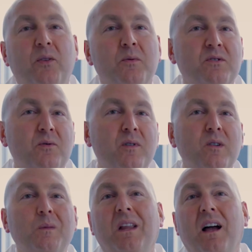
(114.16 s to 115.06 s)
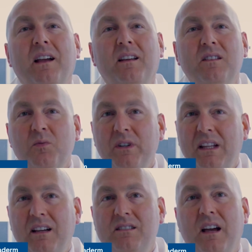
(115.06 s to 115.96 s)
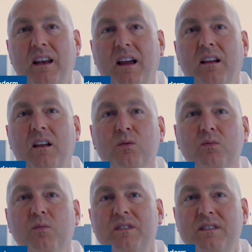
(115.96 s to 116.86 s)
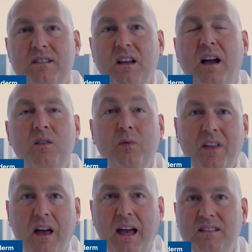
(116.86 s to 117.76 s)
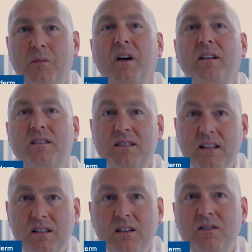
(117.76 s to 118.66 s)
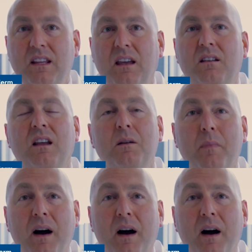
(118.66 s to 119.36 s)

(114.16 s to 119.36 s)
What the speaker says: The Restoraderm line is really exciting. It was designed with eczema and sensitive skin in